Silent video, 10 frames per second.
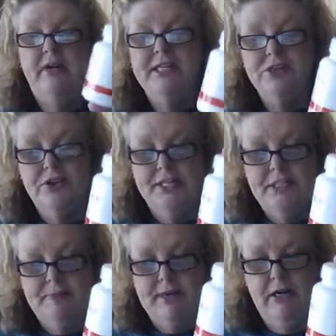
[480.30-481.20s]

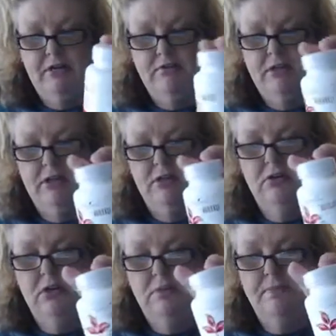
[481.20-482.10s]
transparent with you
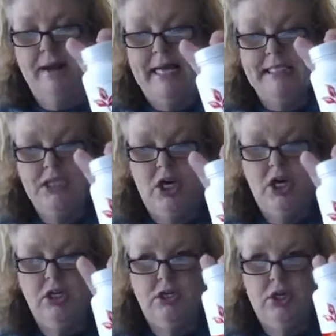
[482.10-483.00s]
that my dogs